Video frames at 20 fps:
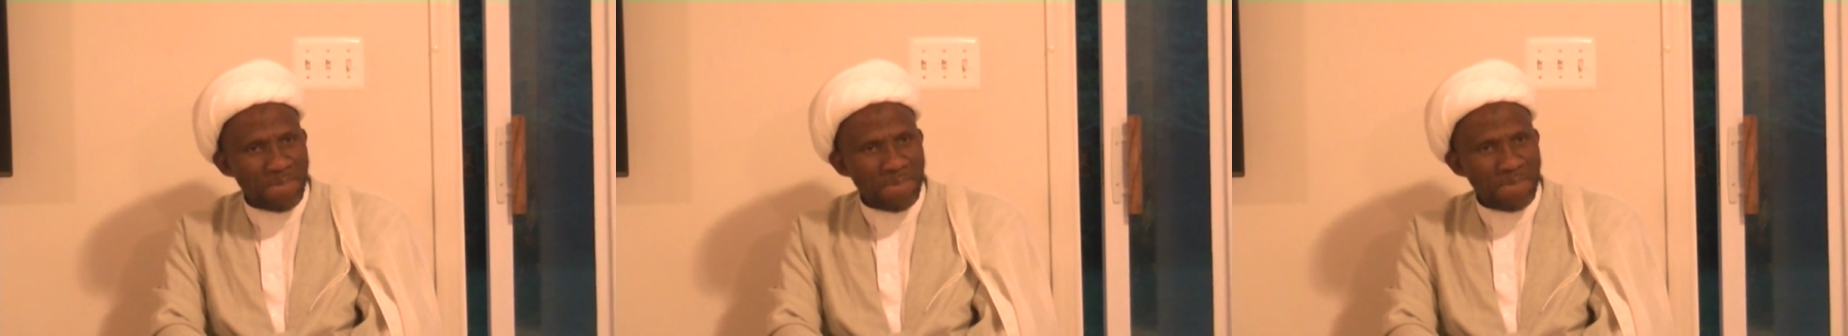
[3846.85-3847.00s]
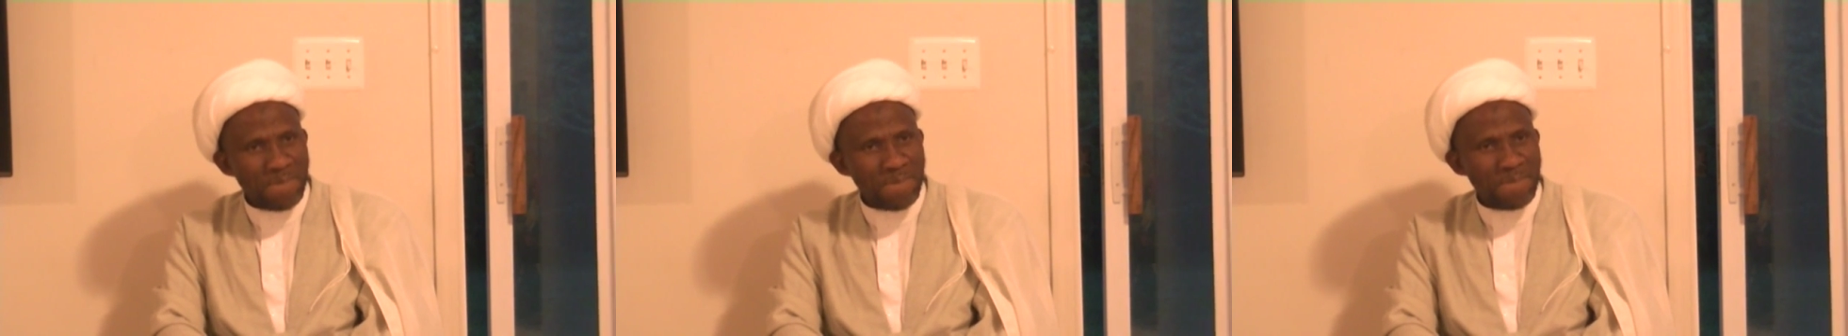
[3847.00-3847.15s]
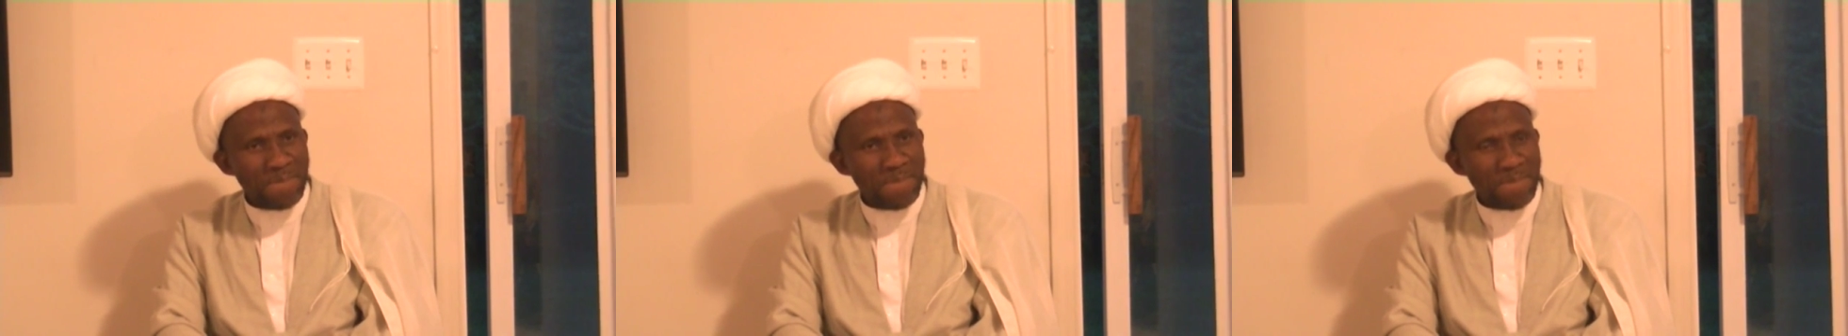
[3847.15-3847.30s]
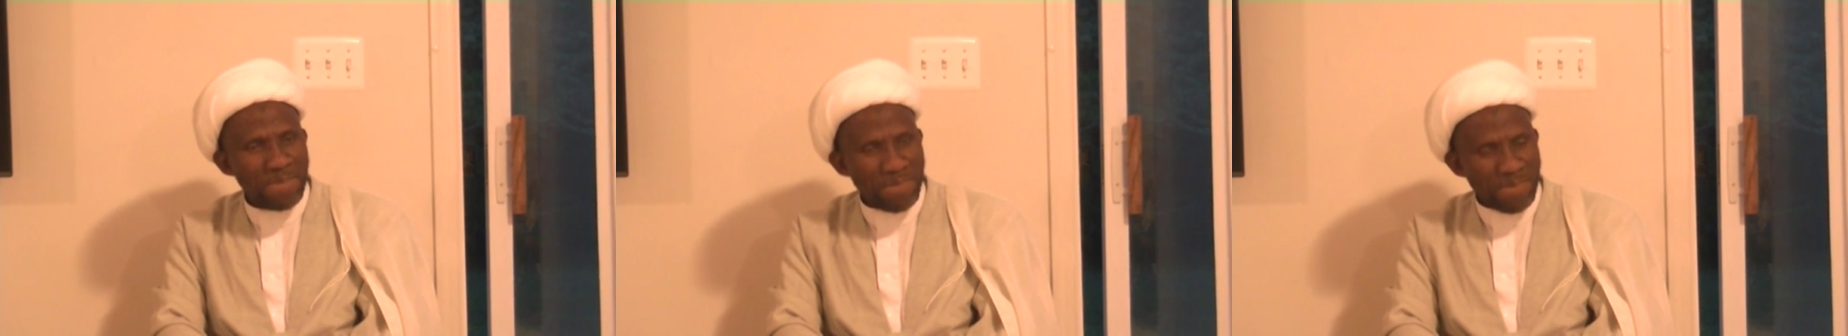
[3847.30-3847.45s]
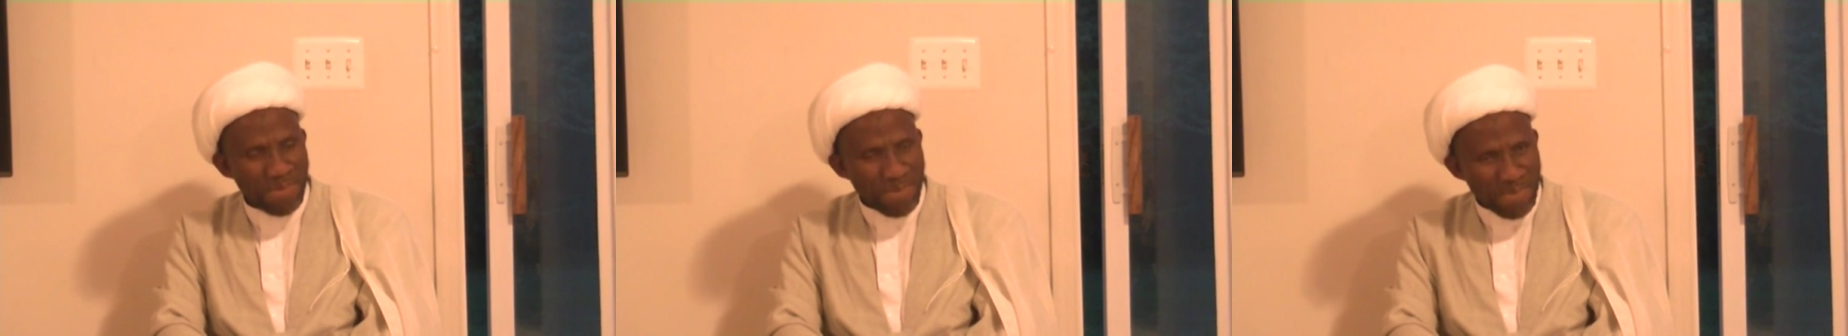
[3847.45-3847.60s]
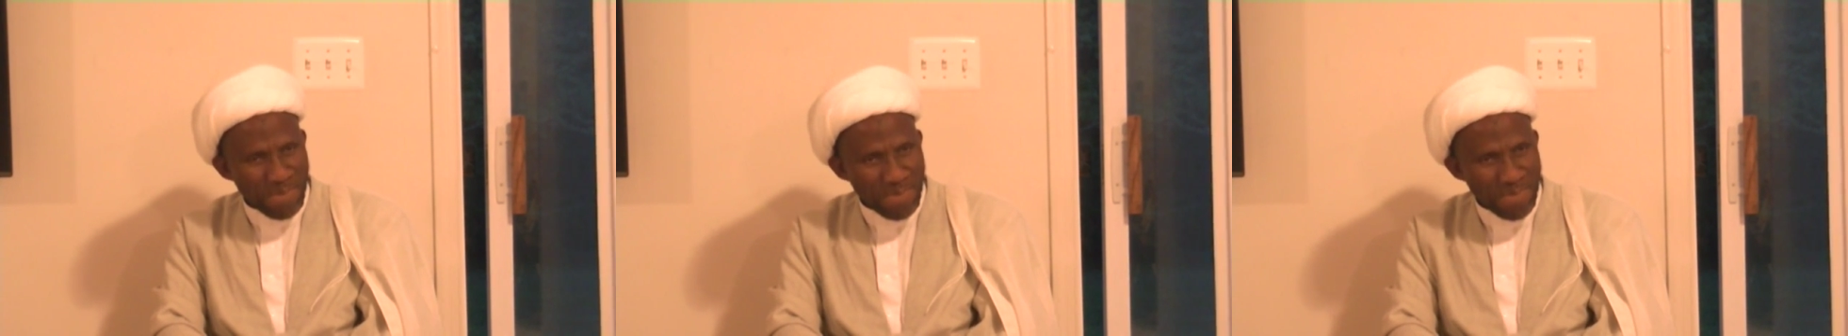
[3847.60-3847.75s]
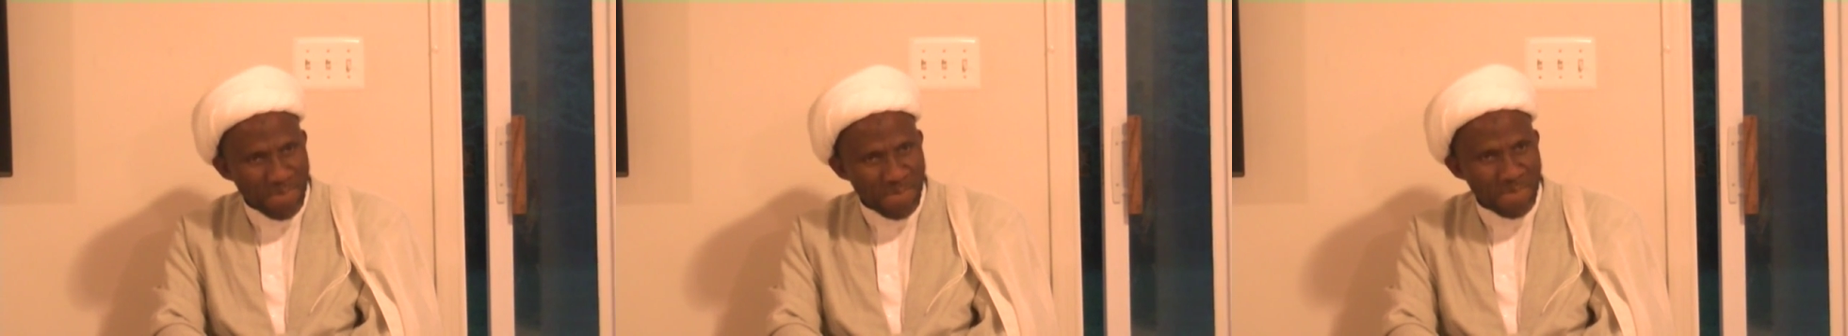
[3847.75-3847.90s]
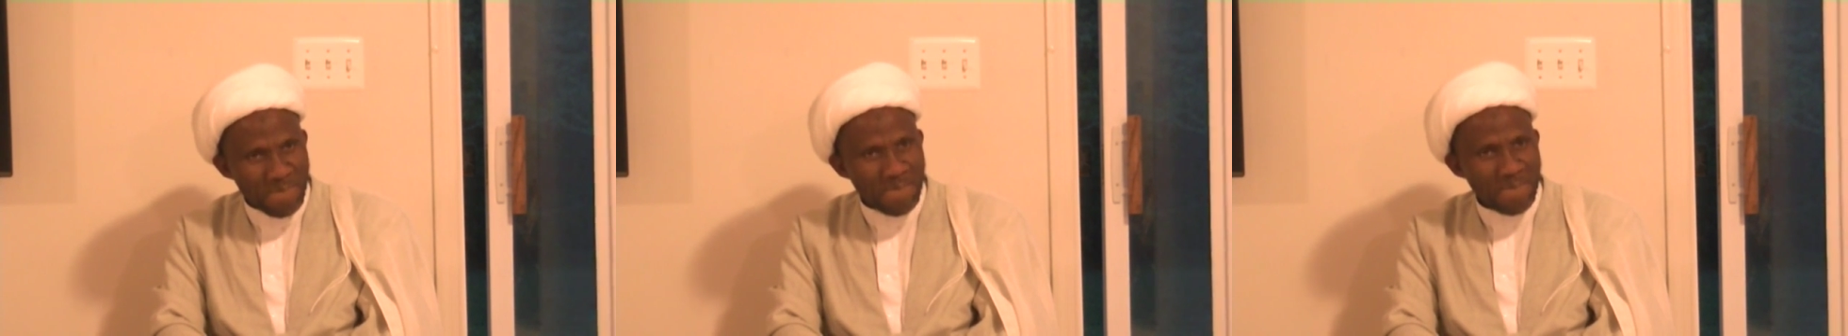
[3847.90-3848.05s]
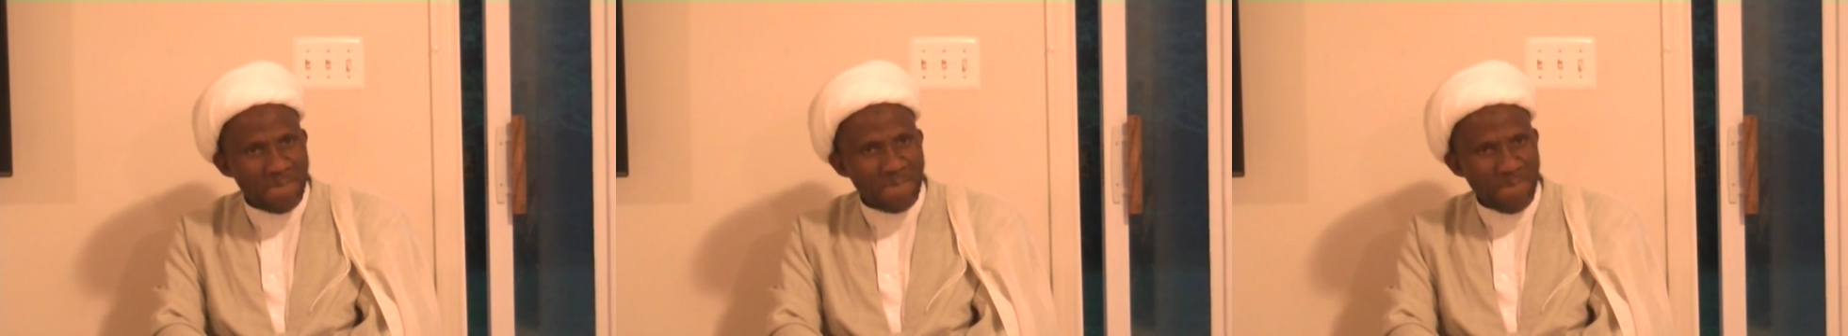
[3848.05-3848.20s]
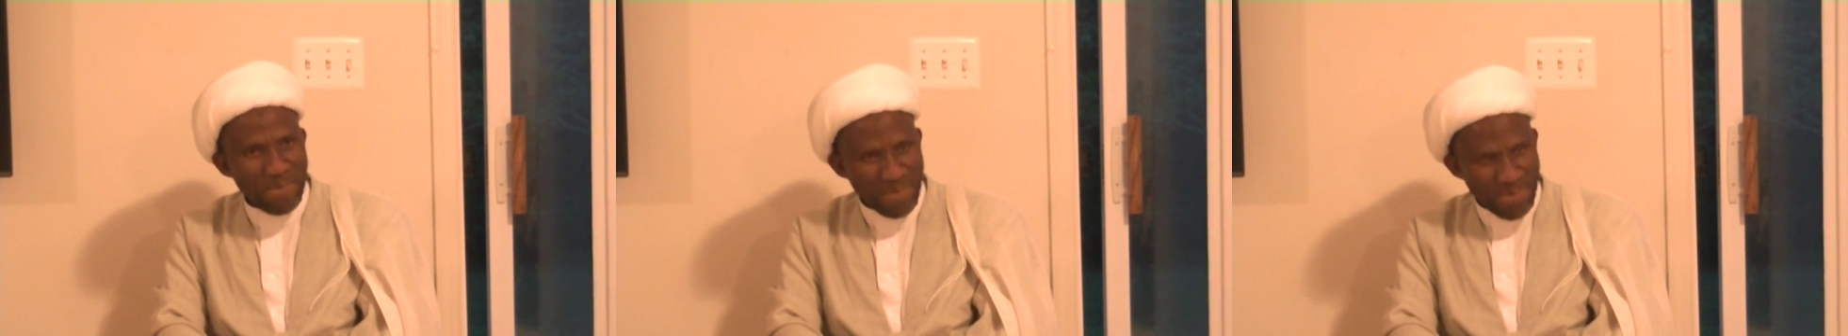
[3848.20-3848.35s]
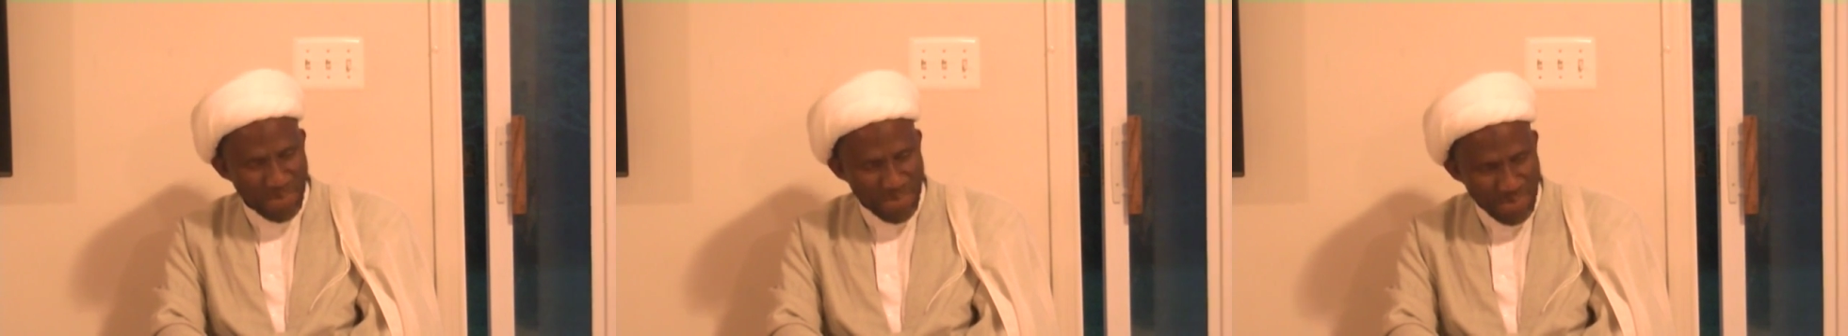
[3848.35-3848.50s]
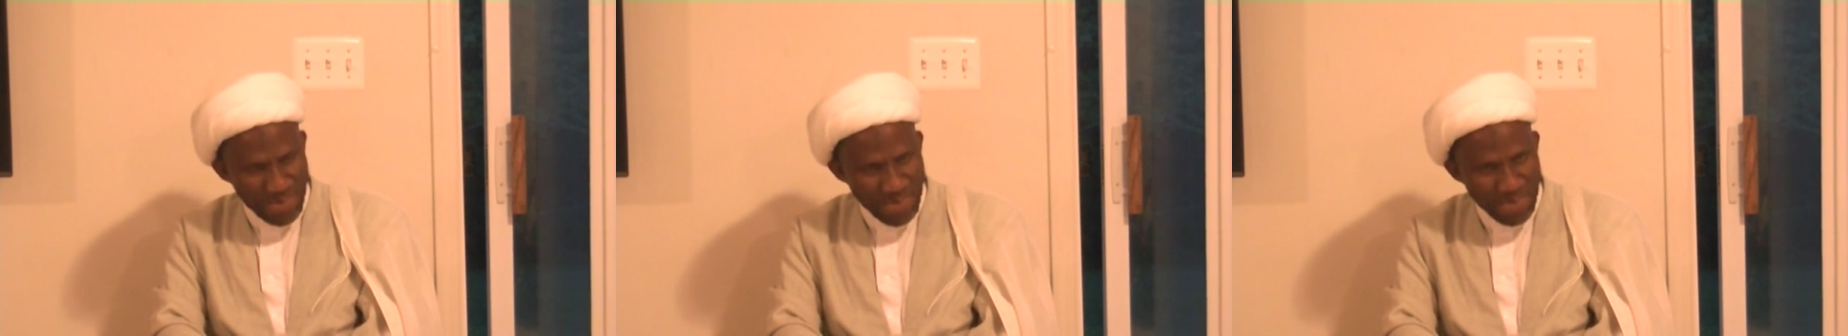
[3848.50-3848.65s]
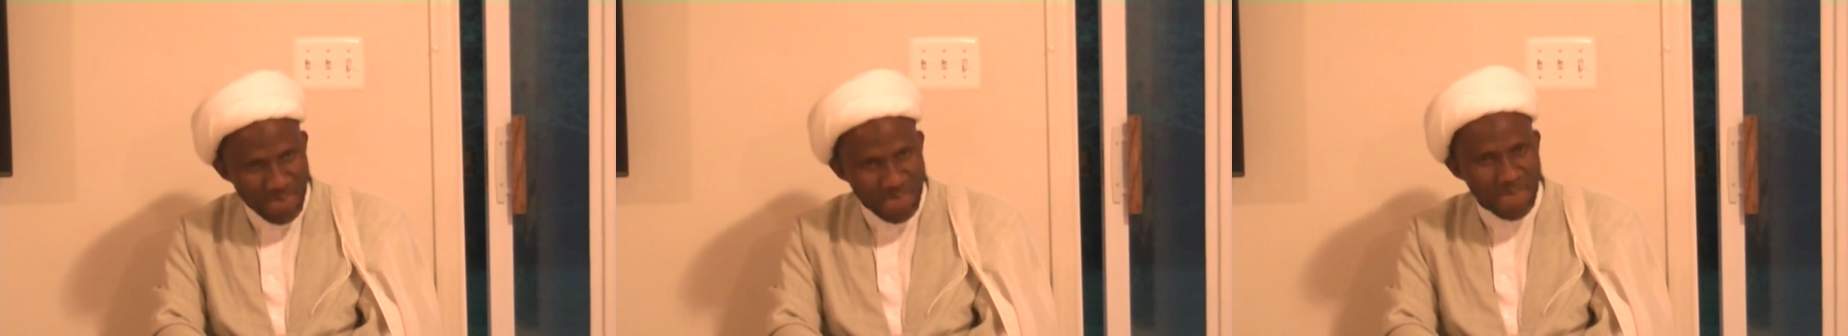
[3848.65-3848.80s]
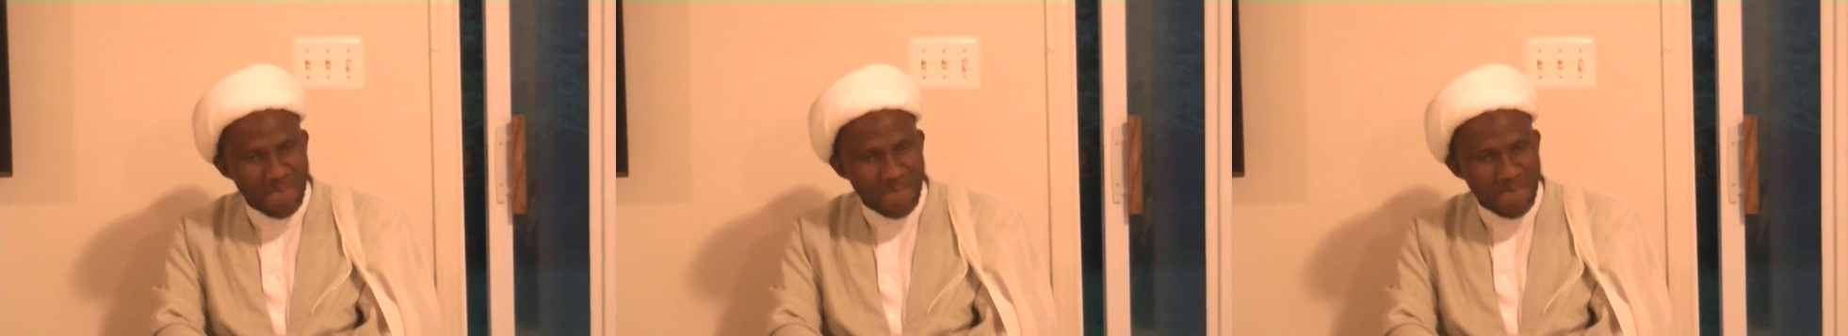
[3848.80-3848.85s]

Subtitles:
you know, of religion in general,